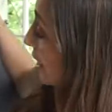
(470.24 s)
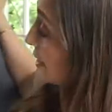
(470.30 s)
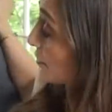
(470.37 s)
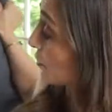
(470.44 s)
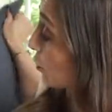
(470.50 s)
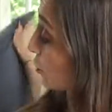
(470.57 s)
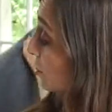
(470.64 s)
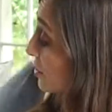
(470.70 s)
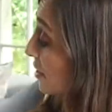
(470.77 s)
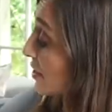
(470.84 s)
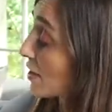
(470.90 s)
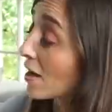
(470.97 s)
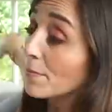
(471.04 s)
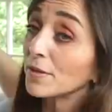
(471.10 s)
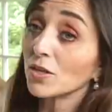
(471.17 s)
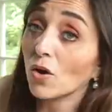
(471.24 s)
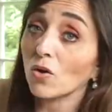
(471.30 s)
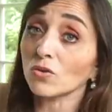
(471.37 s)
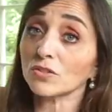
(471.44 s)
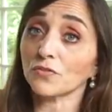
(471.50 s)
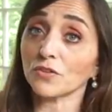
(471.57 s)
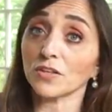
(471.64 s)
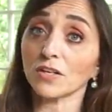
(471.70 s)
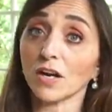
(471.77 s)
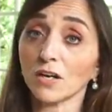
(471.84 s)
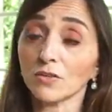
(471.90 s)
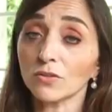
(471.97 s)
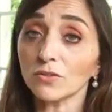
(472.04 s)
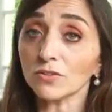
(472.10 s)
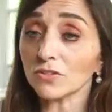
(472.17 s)
And of course they come in all different
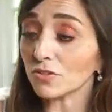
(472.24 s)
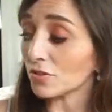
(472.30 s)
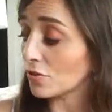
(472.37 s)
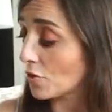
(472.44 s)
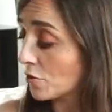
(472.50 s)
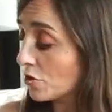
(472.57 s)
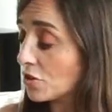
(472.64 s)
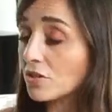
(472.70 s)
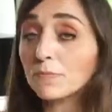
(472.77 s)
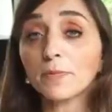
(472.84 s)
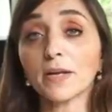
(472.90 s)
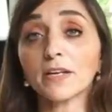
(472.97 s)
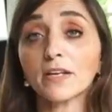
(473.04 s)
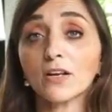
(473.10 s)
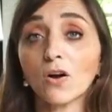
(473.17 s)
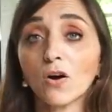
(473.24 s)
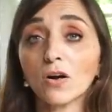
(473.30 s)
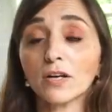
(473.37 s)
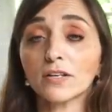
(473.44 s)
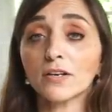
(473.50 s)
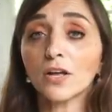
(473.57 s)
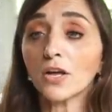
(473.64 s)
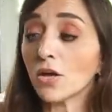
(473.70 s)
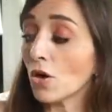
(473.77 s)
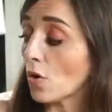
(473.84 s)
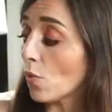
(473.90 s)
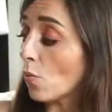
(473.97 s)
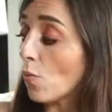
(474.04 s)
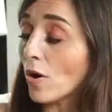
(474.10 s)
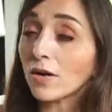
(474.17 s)
colors. So just depending on
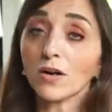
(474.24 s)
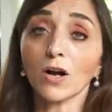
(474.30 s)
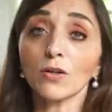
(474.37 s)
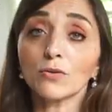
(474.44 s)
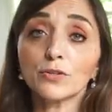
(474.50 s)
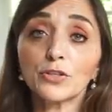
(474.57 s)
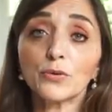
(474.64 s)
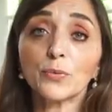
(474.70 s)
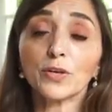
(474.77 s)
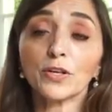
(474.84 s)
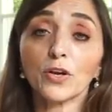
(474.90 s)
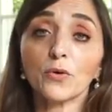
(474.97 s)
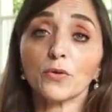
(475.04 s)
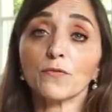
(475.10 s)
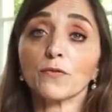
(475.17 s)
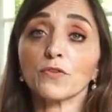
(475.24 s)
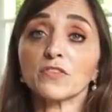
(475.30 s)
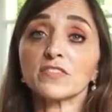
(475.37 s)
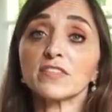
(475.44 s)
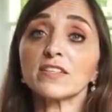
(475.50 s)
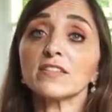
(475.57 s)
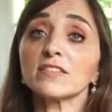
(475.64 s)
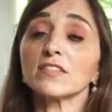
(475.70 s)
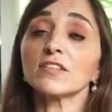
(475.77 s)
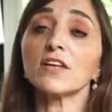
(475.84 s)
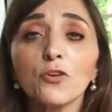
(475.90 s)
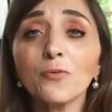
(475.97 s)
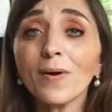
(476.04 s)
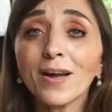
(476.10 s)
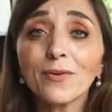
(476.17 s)
what color you want to go with for the season,
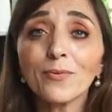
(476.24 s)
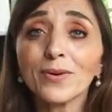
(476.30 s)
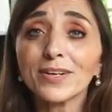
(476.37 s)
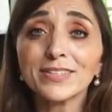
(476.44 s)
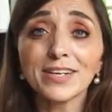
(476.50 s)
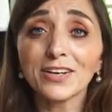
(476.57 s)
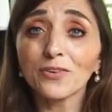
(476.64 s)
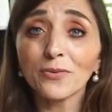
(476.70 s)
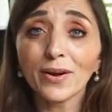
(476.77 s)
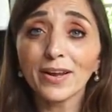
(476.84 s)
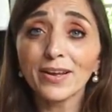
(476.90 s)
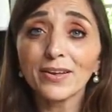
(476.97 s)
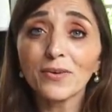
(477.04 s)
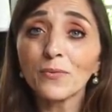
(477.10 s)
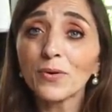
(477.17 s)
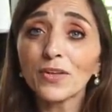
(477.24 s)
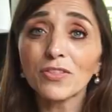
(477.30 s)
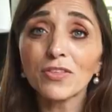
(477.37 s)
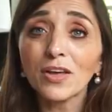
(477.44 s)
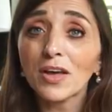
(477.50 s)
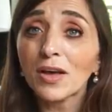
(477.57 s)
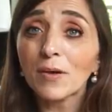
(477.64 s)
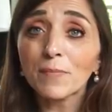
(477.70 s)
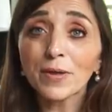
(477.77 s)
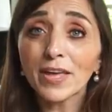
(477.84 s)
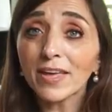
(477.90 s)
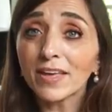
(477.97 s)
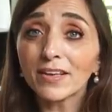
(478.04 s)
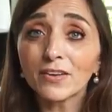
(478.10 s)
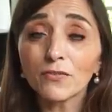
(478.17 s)
you might want to decorate with
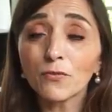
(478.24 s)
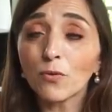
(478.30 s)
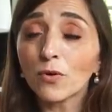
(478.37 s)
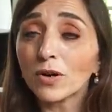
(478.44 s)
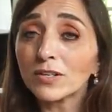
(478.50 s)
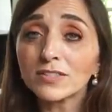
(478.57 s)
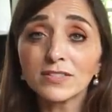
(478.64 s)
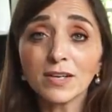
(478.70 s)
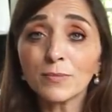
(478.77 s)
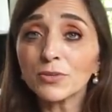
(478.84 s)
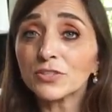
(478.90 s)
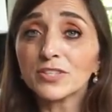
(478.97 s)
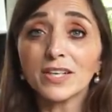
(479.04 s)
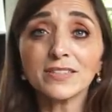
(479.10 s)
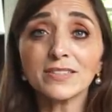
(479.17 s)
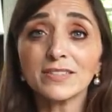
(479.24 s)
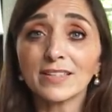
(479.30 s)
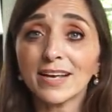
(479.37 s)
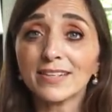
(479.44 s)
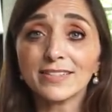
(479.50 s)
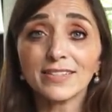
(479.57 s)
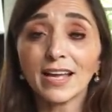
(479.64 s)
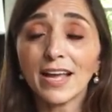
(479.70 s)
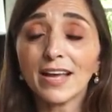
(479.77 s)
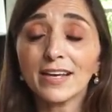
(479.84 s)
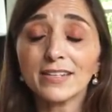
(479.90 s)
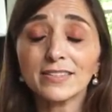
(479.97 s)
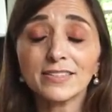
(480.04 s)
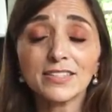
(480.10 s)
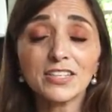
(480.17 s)
pink for a summer sunset.
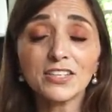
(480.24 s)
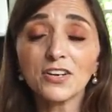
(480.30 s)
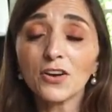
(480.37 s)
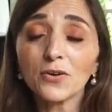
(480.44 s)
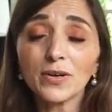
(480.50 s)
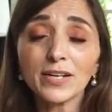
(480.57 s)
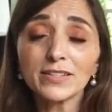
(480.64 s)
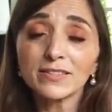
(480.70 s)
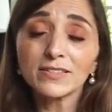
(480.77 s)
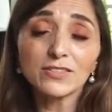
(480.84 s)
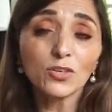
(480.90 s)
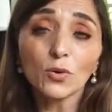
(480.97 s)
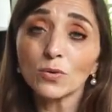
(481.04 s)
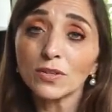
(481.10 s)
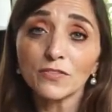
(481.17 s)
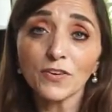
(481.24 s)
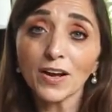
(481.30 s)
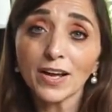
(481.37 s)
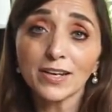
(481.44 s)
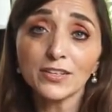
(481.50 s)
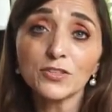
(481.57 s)
And you know, it's totally fine.